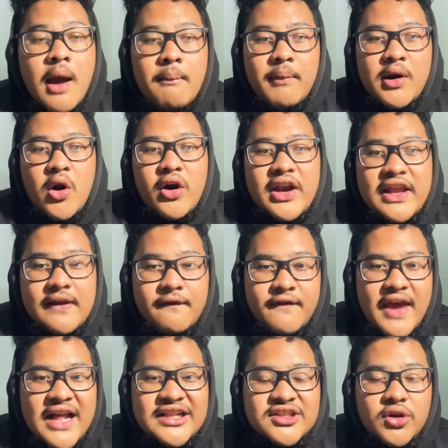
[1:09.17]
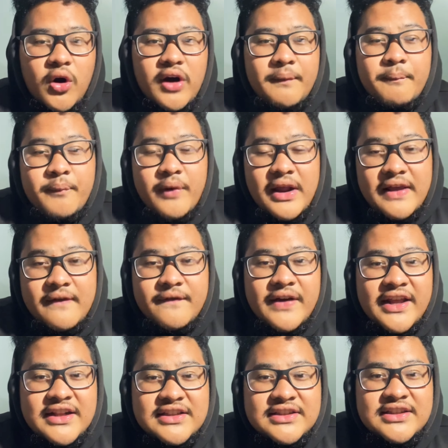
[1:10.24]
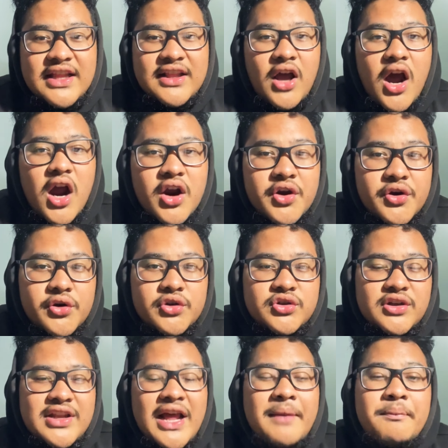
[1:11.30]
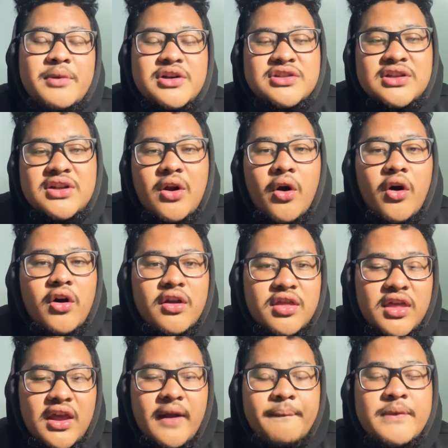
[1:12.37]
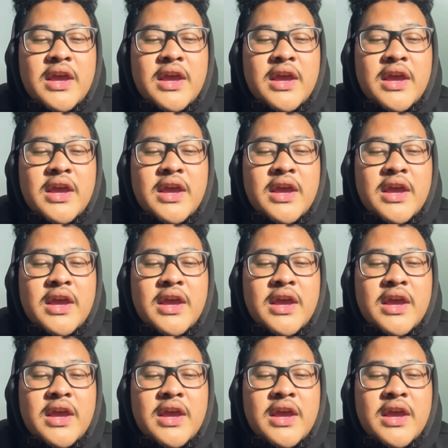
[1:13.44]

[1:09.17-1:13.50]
but on events that occur to that person or thing.